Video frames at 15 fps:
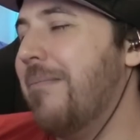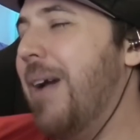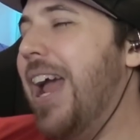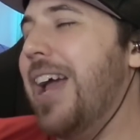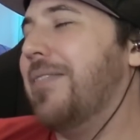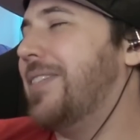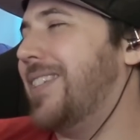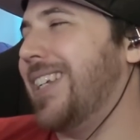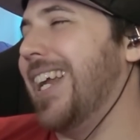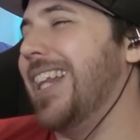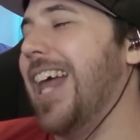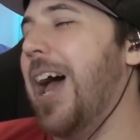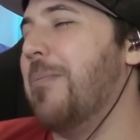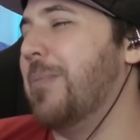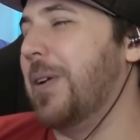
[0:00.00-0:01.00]
I may have
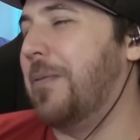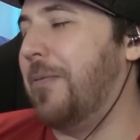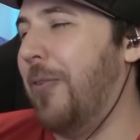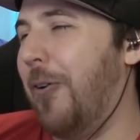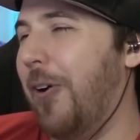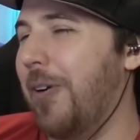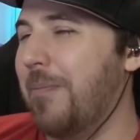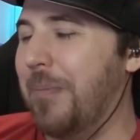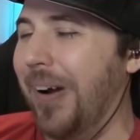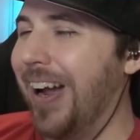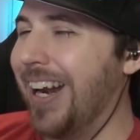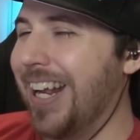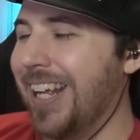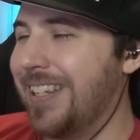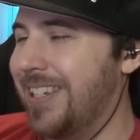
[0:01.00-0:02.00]
seen that before,
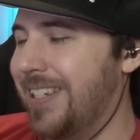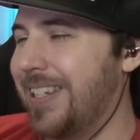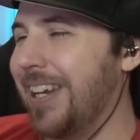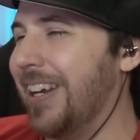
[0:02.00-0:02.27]
but it's